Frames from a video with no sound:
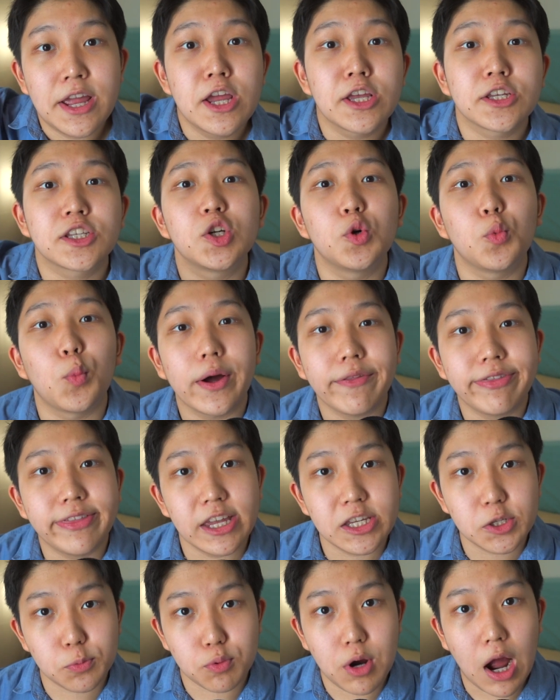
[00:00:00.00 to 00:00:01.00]
So what
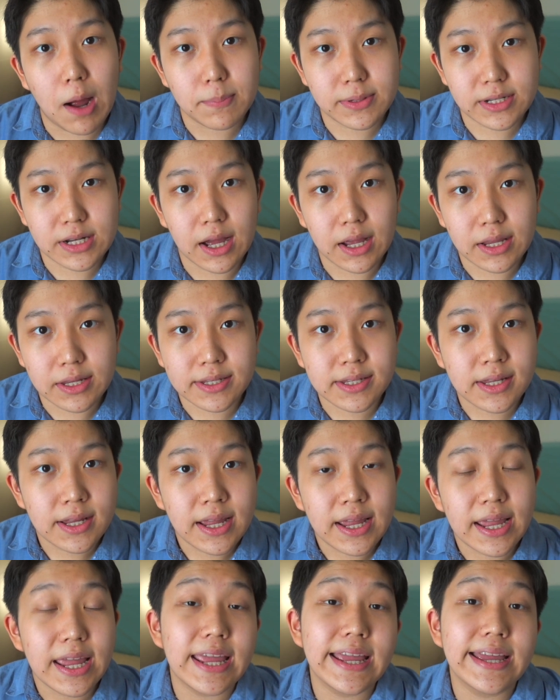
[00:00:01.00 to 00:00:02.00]
this prompt does
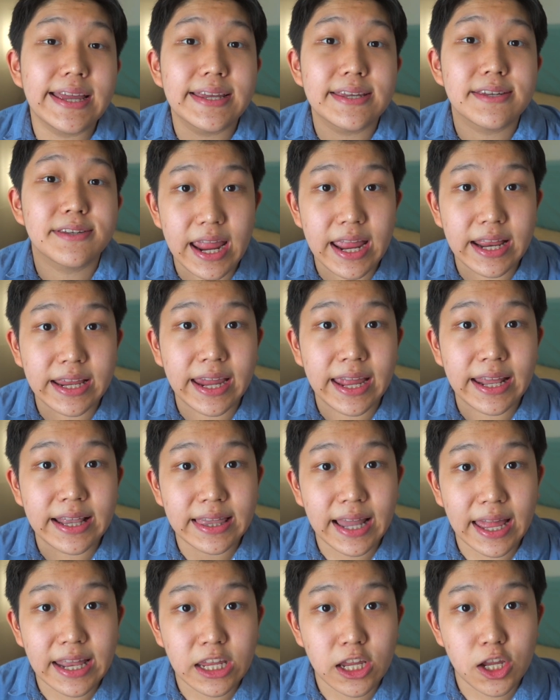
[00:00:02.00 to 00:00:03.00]
is it can
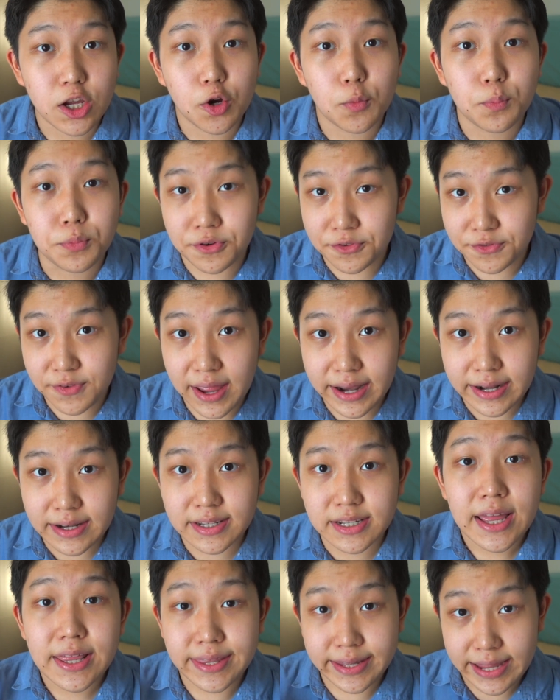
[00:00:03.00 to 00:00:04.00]
let you
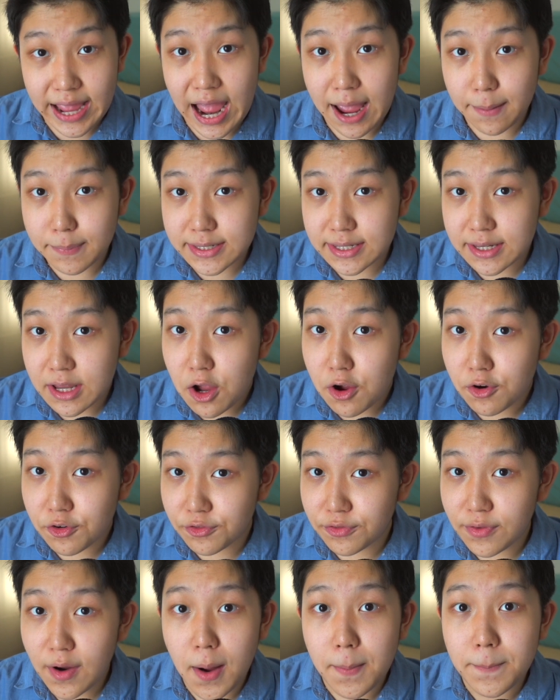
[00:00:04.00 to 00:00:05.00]
prevent the apps
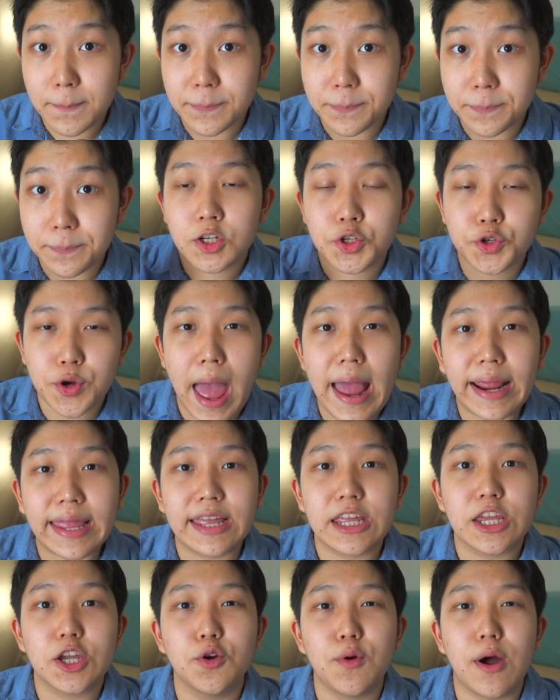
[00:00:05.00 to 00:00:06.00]
from
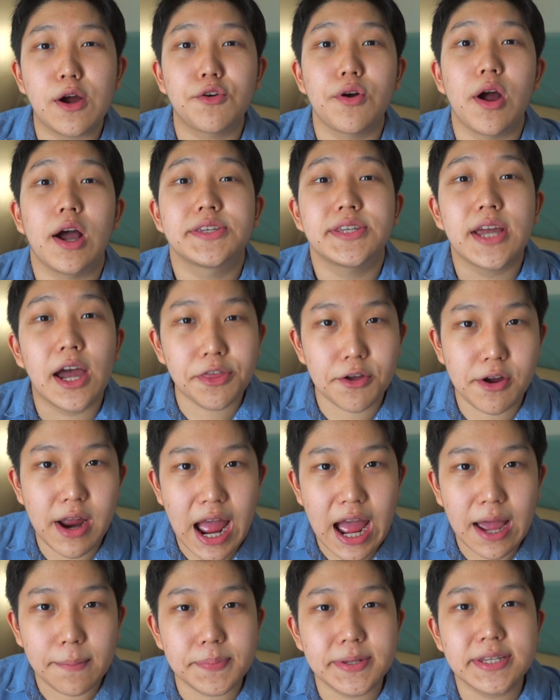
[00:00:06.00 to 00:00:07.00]
tracking you across other
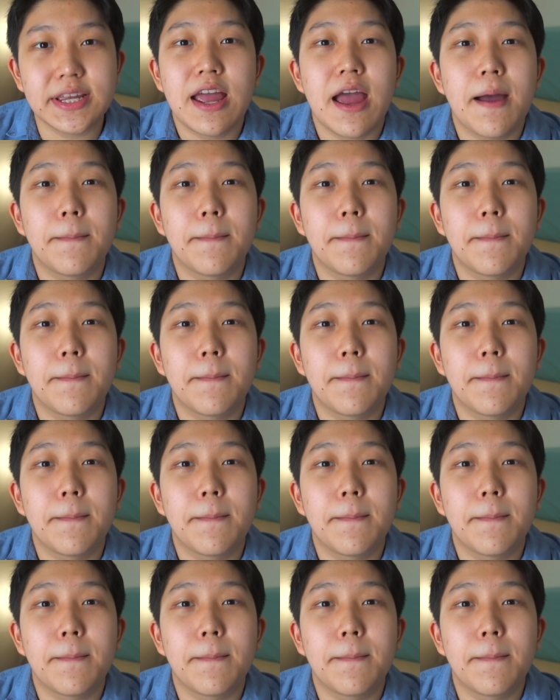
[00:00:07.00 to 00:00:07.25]
apps,